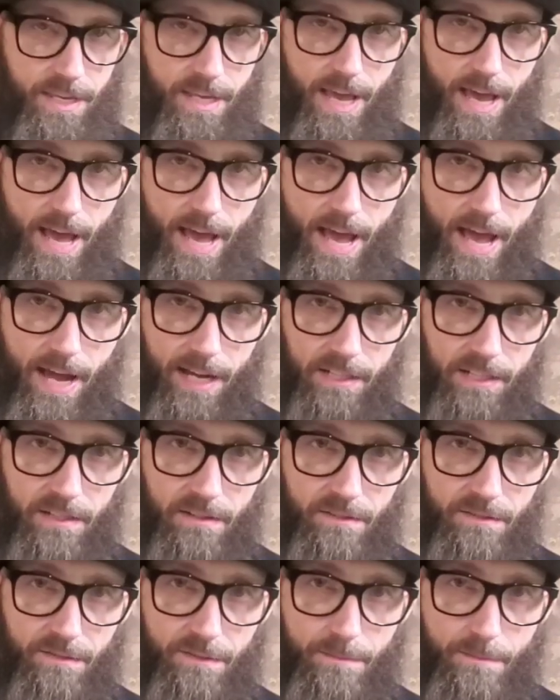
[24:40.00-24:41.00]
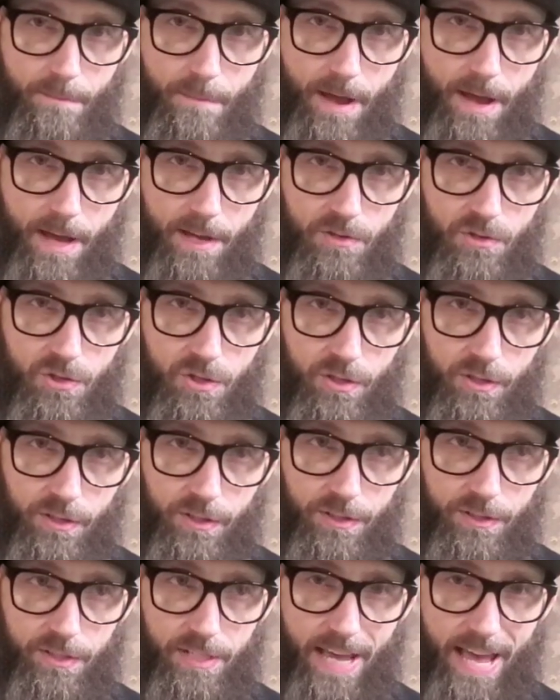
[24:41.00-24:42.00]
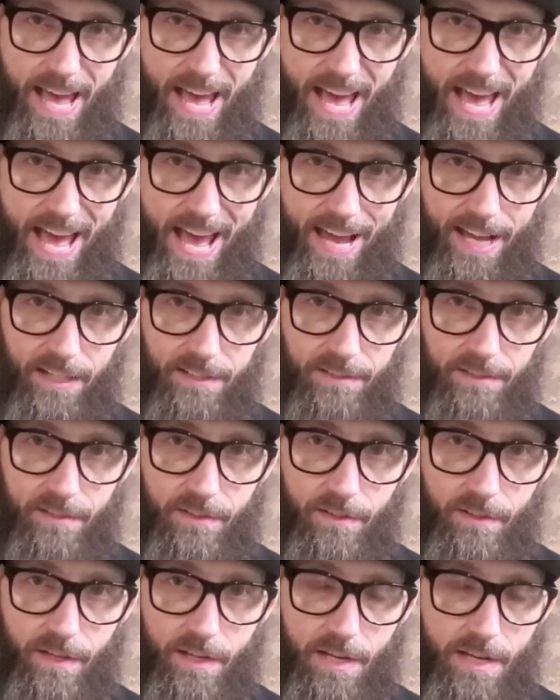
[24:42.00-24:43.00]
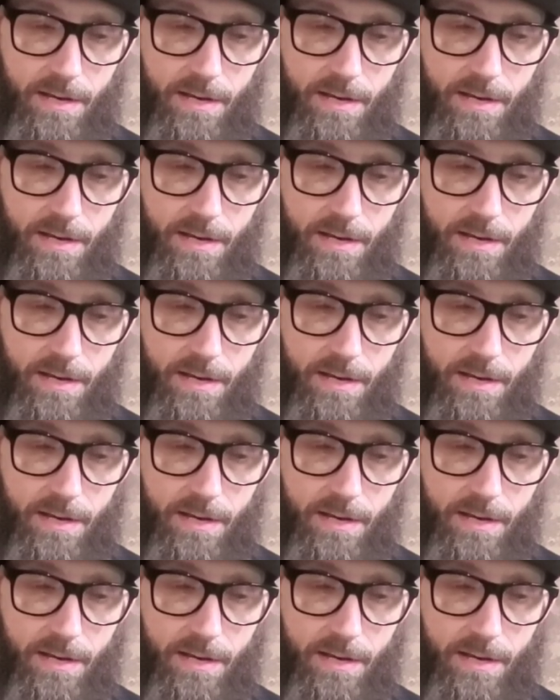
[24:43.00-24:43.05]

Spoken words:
the active masculine to act.